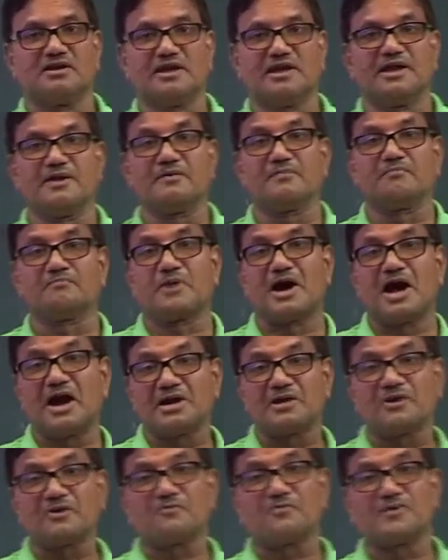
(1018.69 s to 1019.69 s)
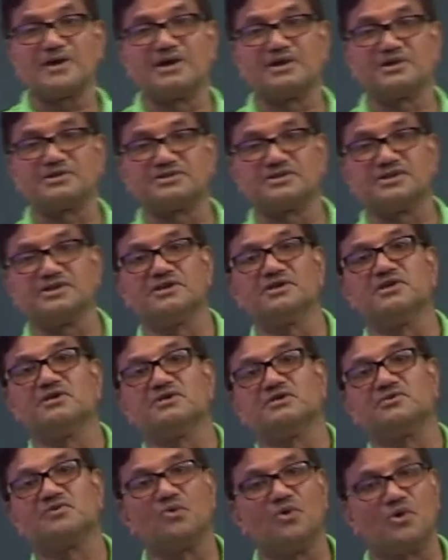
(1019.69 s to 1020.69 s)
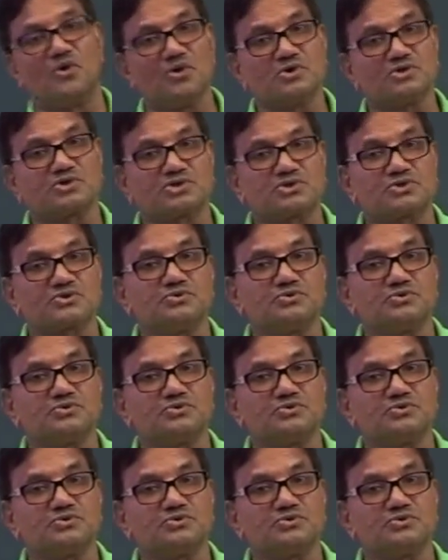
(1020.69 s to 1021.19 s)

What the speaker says: a part of energy goes